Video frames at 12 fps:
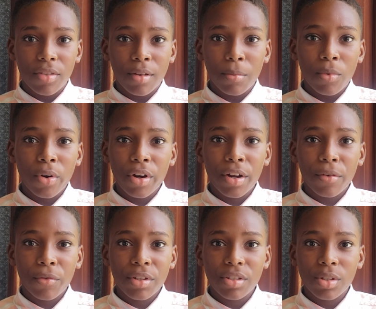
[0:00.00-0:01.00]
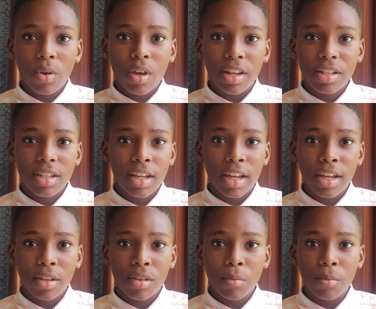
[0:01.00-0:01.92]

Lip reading: The more risk you can take,